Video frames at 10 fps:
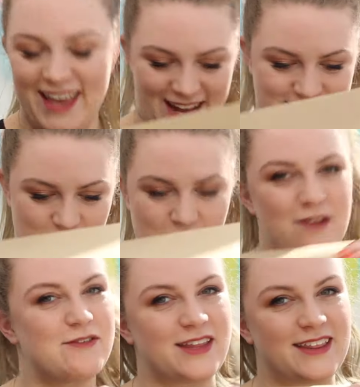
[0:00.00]
and show you
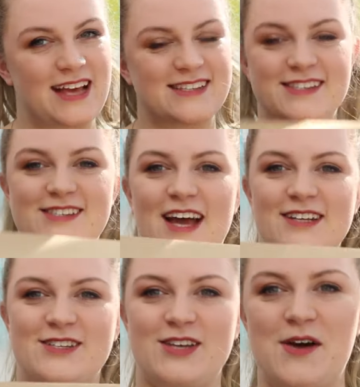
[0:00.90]
everything that's
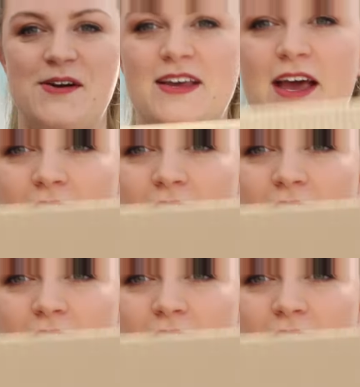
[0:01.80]
inside. So,